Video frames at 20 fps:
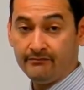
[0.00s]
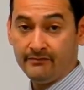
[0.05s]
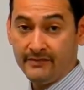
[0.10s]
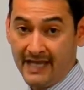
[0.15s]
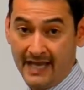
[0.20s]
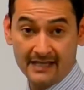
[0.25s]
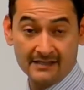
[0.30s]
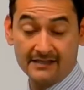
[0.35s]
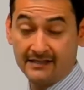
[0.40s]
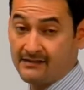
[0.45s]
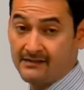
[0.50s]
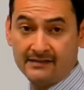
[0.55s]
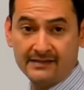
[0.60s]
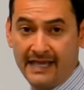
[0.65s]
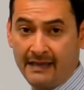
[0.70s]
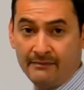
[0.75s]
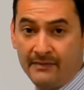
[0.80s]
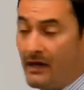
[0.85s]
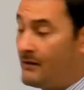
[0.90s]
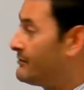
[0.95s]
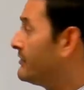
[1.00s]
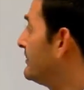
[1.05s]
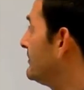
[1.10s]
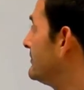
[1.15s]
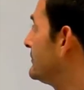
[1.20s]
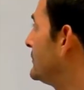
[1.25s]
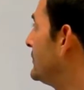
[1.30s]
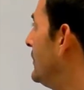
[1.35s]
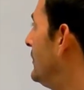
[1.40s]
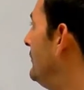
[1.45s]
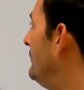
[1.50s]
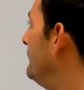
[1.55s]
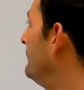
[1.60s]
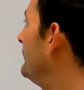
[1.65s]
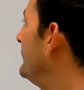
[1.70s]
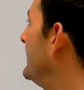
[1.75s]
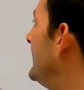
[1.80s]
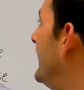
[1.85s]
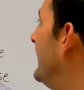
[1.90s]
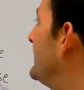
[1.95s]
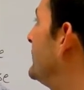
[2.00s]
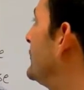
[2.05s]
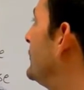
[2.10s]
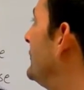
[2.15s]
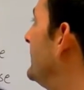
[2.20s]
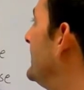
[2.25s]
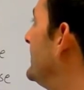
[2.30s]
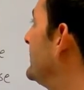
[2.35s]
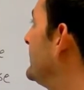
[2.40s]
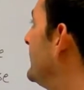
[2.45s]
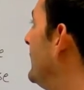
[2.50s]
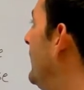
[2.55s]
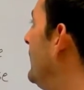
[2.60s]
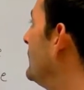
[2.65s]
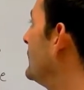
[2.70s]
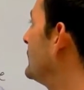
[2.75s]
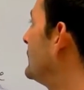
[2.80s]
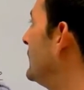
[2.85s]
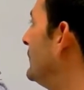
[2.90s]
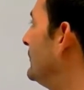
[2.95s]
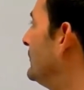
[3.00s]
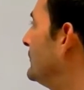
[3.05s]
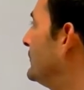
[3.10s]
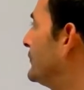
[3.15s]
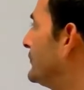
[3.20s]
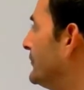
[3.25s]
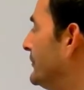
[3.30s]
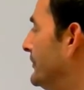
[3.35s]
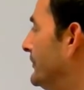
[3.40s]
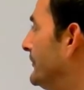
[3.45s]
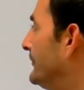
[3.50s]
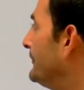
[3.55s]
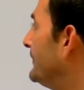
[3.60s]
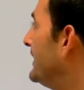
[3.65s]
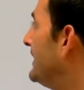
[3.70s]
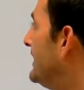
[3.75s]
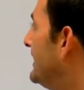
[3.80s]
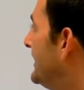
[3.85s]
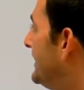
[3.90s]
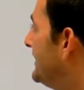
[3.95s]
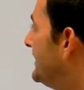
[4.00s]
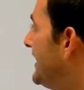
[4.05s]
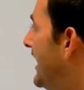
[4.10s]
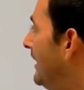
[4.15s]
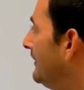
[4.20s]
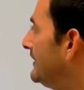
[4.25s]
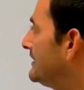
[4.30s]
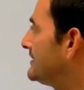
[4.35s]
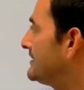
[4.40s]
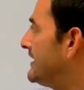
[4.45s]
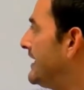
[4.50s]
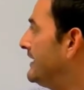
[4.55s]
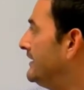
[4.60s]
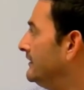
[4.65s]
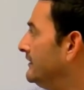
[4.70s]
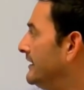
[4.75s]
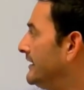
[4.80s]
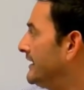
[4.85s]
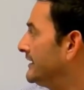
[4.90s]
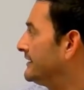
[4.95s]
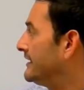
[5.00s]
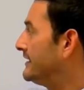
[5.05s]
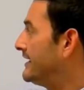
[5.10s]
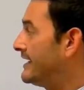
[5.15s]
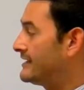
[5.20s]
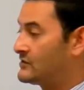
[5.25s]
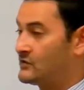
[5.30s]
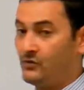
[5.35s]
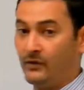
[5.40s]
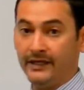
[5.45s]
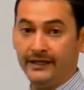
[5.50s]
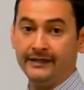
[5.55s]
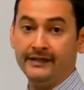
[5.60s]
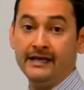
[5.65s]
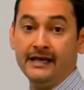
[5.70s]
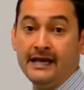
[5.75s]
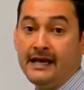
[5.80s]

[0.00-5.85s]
Yes, it's the same number, so the answer is also true. Now let's take a look at the next one.